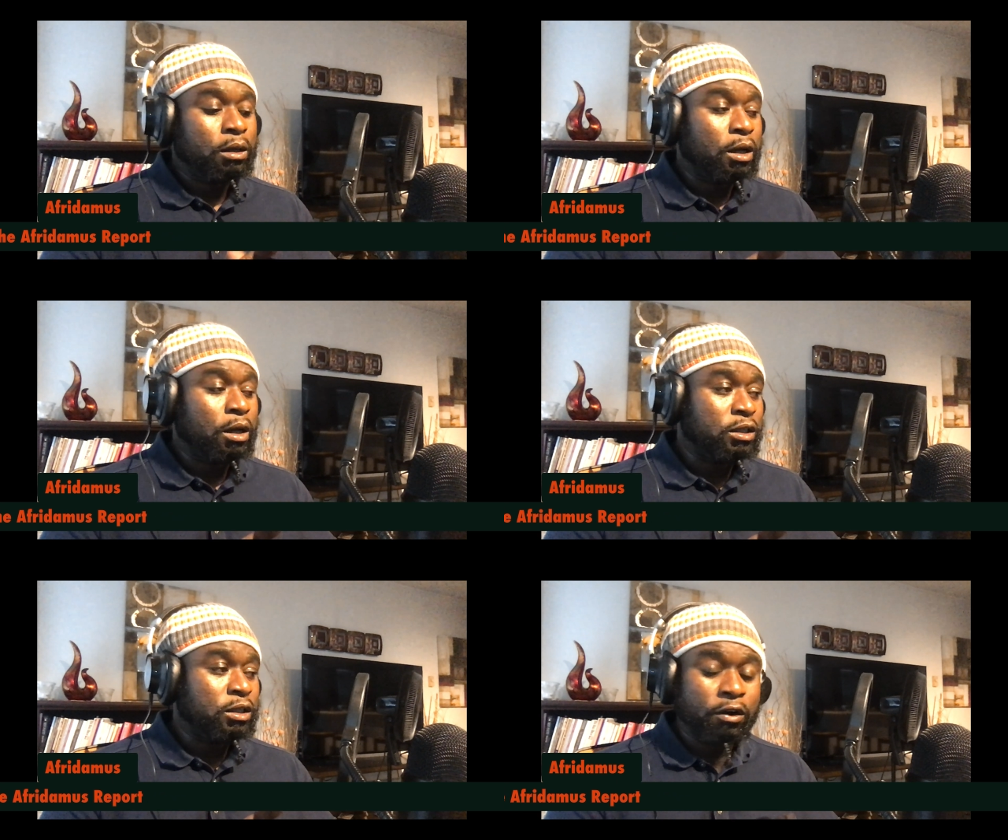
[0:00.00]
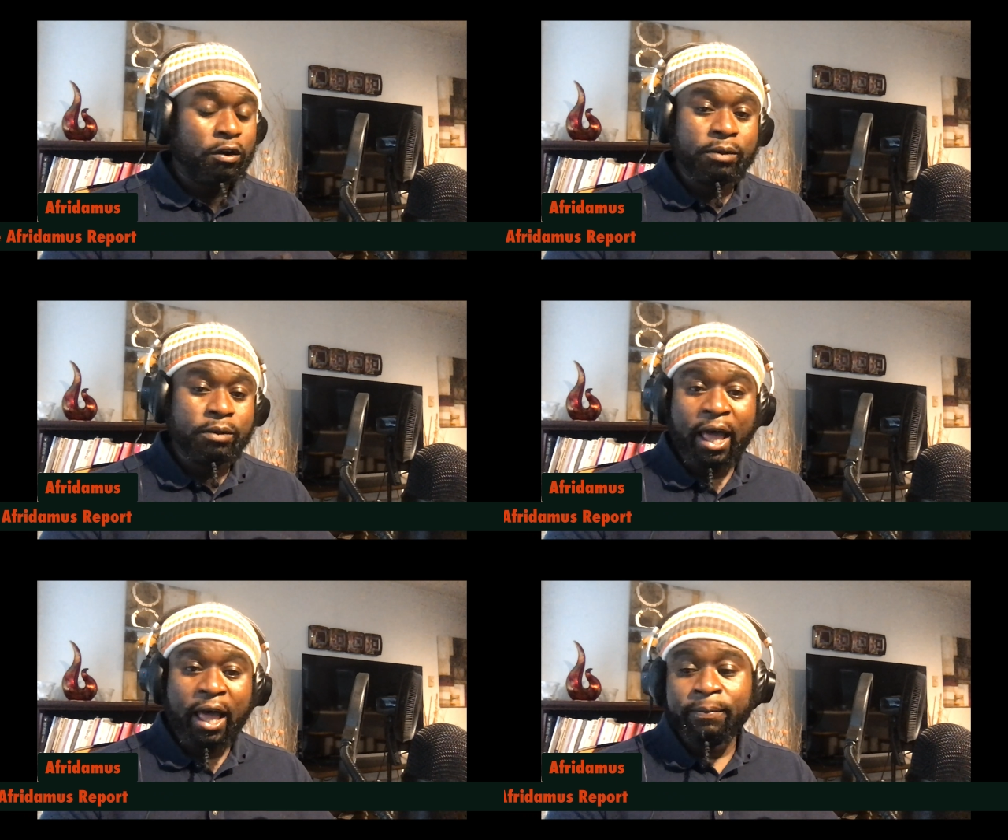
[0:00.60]
as a foreign
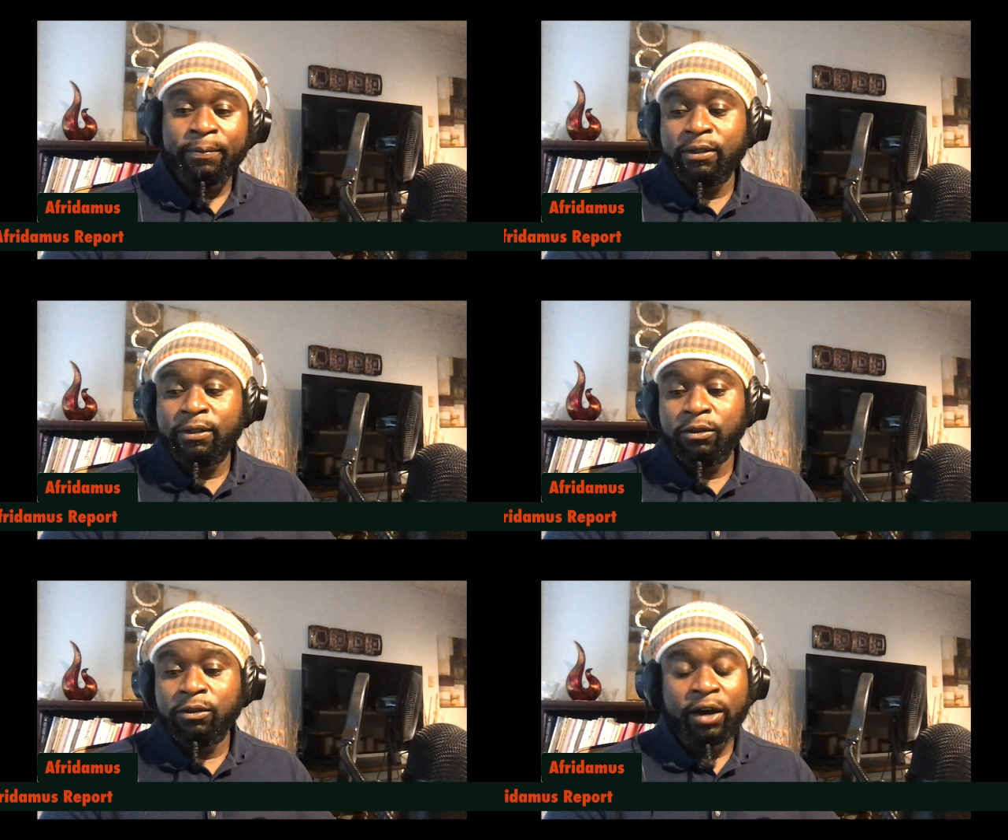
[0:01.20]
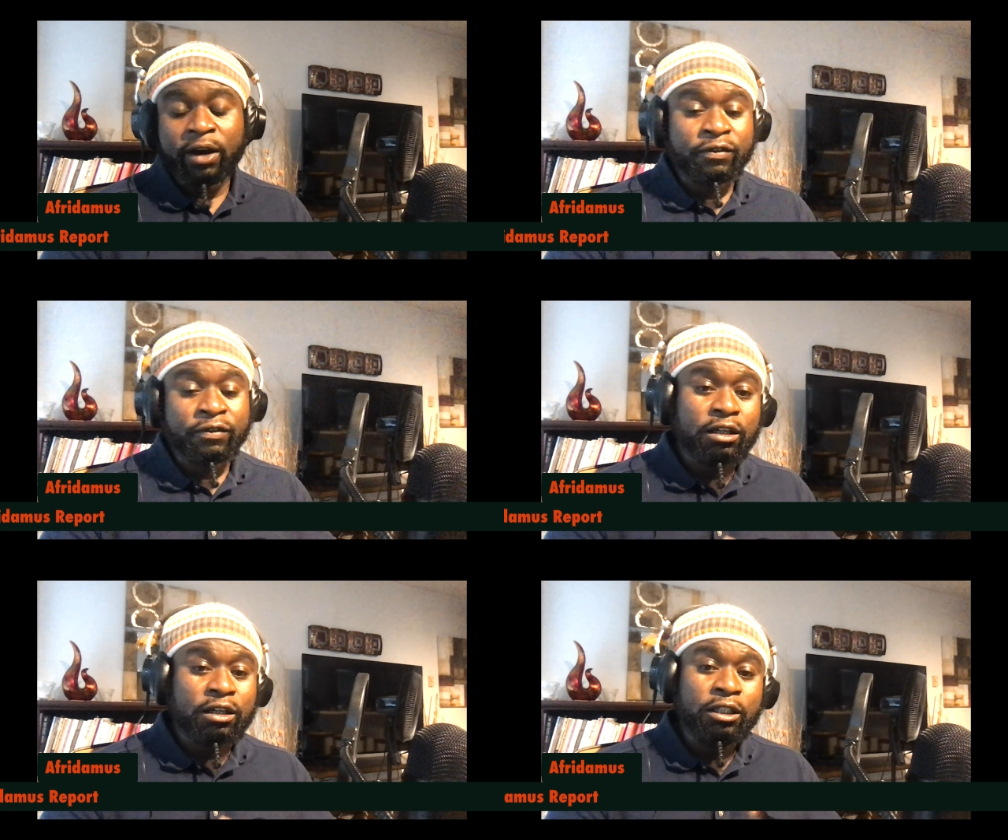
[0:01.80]
black person, quite
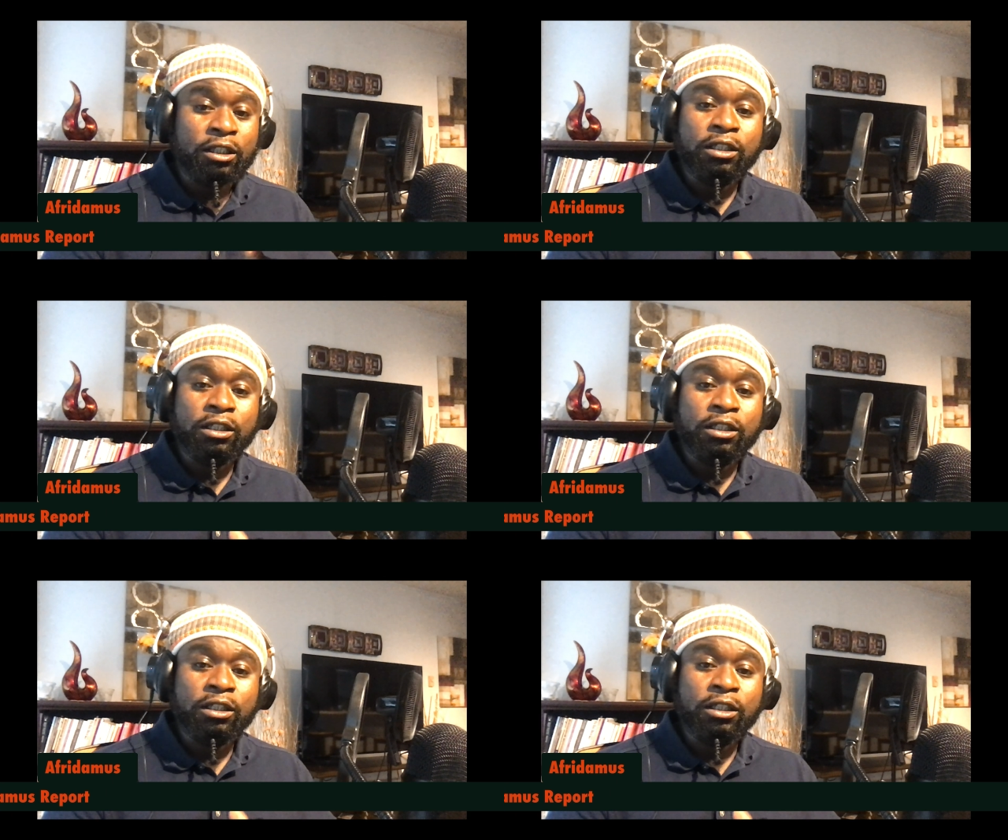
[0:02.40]
frankly,